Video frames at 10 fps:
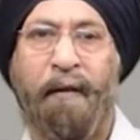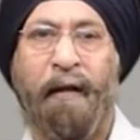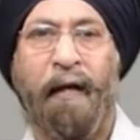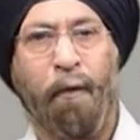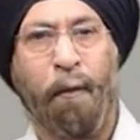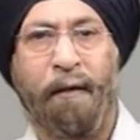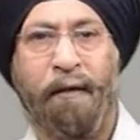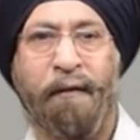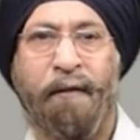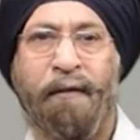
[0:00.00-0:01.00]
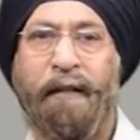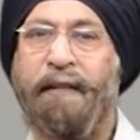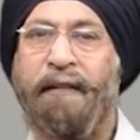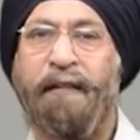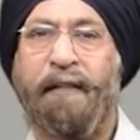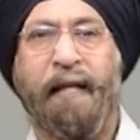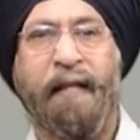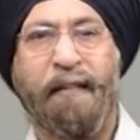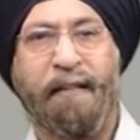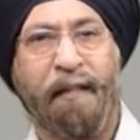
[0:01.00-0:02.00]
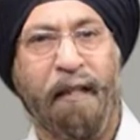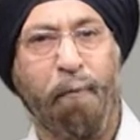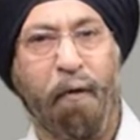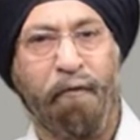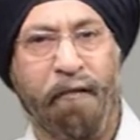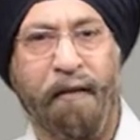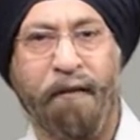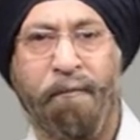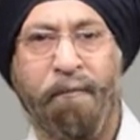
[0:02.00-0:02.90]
Heroin, that is diacetyl morphine,